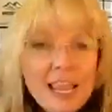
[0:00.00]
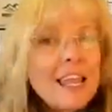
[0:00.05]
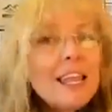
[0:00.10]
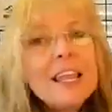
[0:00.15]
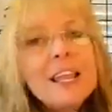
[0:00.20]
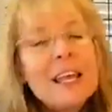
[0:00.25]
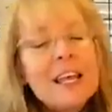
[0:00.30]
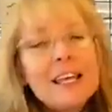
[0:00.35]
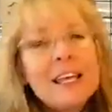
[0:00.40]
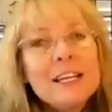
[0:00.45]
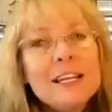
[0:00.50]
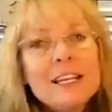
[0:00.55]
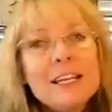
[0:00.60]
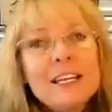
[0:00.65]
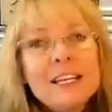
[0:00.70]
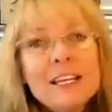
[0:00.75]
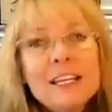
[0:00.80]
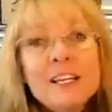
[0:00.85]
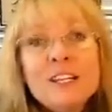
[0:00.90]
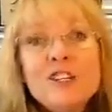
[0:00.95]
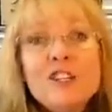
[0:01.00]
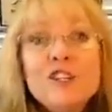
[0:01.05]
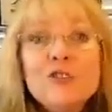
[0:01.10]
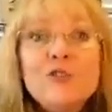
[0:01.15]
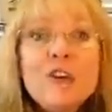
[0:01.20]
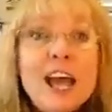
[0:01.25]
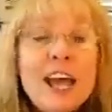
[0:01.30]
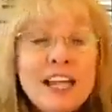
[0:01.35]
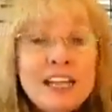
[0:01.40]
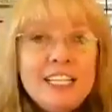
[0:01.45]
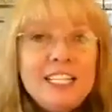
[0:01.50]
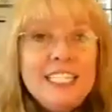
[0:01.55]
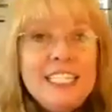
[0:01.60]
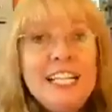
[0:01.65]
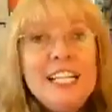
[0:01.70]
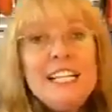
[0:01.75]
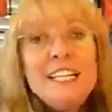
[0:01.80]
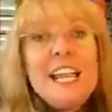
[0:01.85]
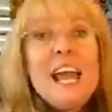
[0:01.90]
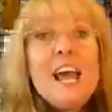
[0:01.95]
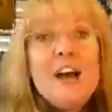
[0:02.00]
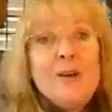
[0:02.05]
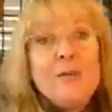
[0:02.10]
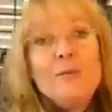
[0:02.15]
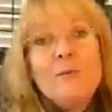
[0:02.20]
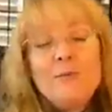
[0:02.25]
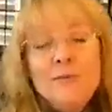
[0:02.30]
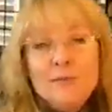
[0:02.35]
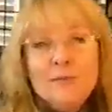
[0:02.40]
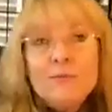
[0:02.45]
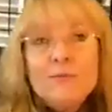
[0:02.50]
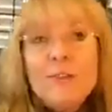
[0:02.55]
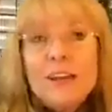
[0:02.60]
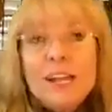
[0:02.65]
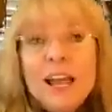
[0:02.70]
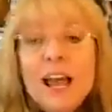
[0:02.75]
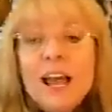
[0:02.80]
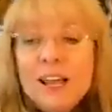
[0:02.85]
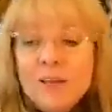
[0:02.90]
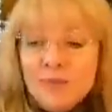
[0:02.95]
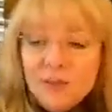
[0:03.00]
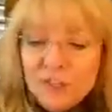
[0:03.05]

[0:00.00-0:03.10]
and you guys, now, when I